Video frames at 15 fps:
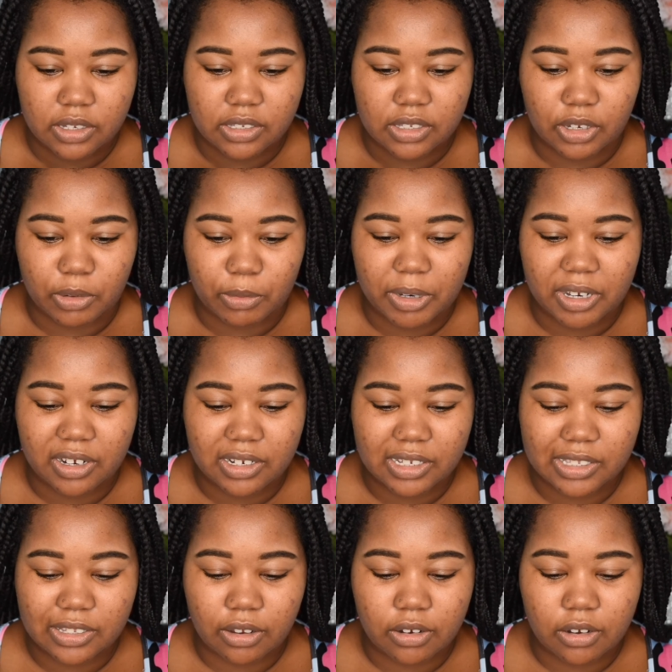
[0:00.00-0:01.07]
So we're gonna
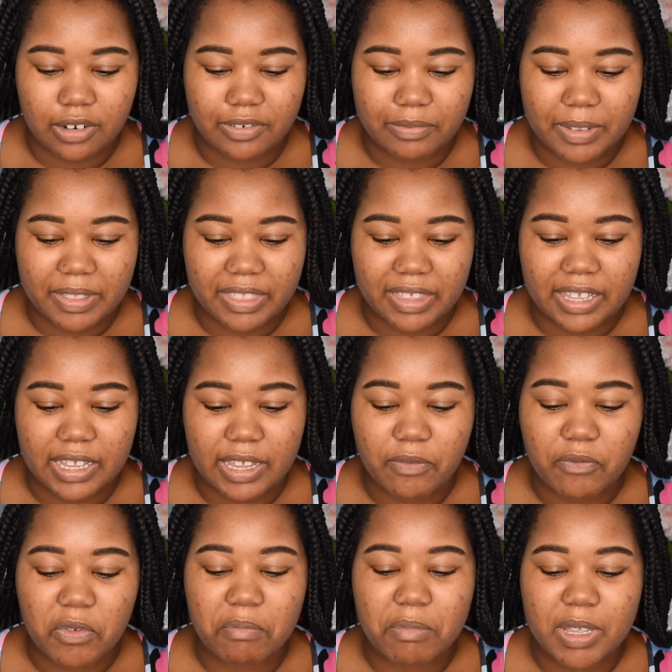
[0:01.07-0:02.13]
start off with the
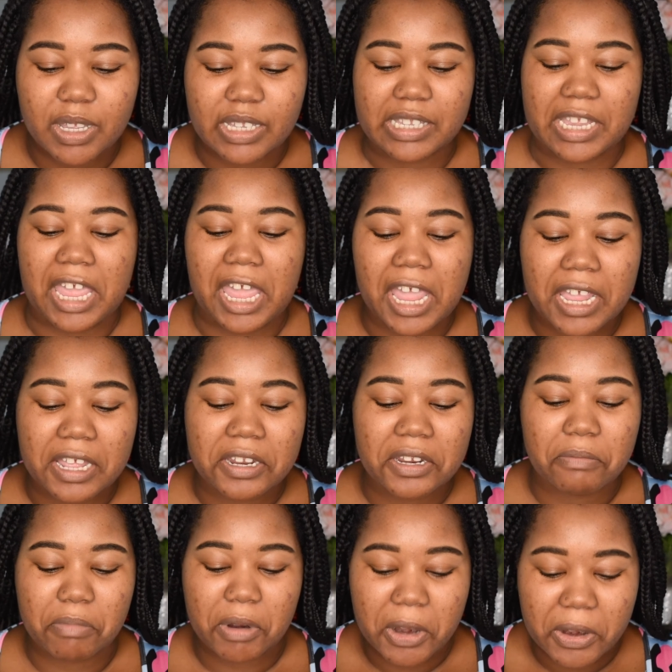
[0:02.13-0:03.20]
infamous
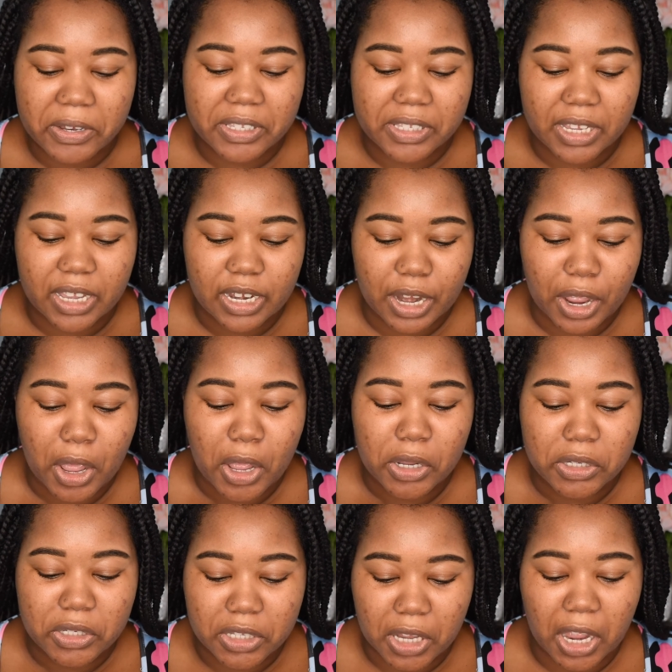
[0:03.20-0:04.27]
hated person,
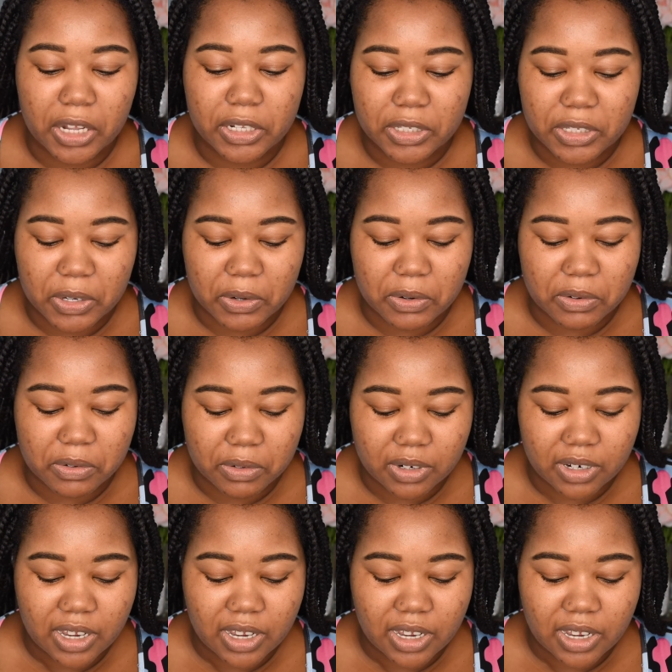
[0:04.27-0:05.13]
Danzo.